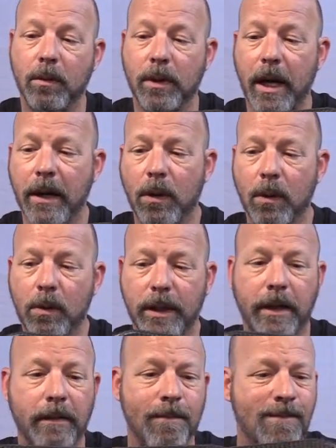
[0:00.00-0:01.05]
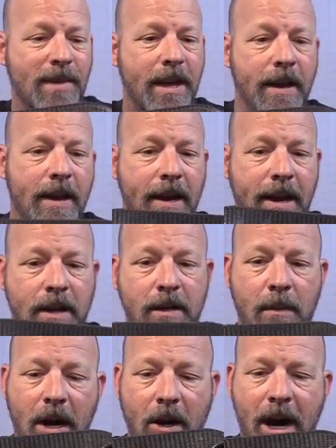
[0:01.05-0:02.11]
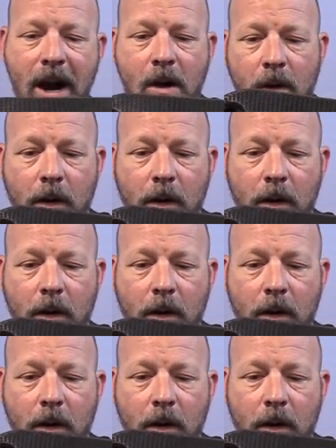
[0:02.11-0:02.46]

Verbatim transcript: When I hold it, no matter how